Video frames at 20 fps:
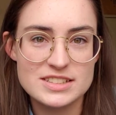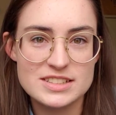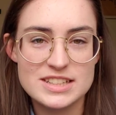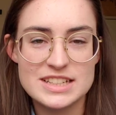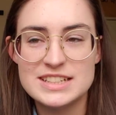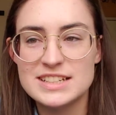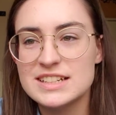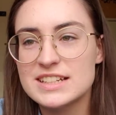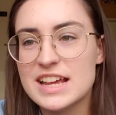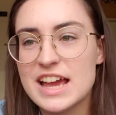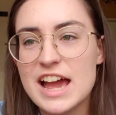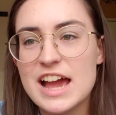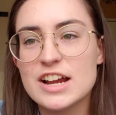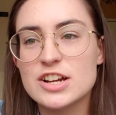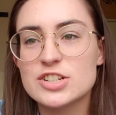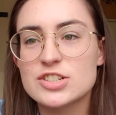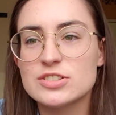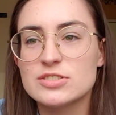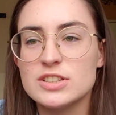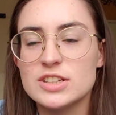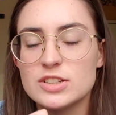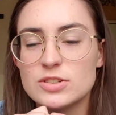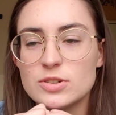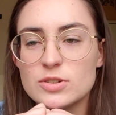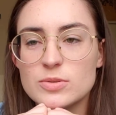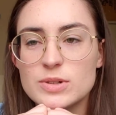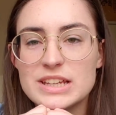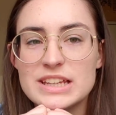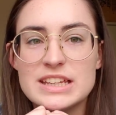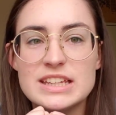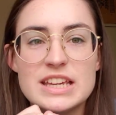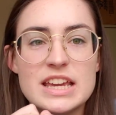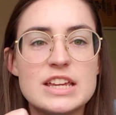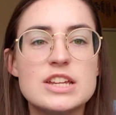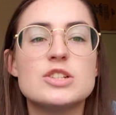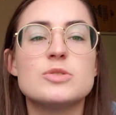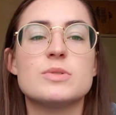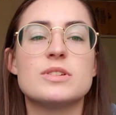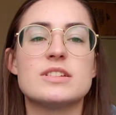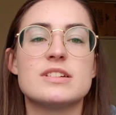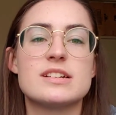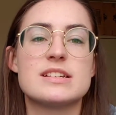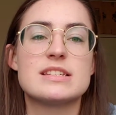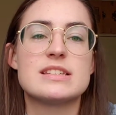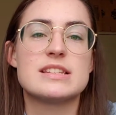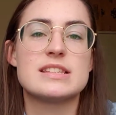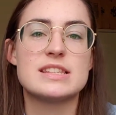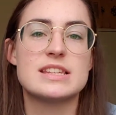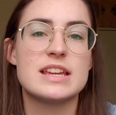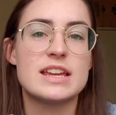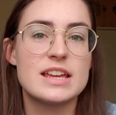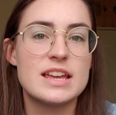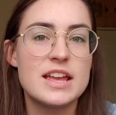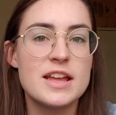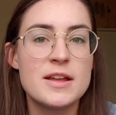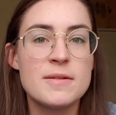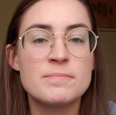They didn't actually, engage with us and say,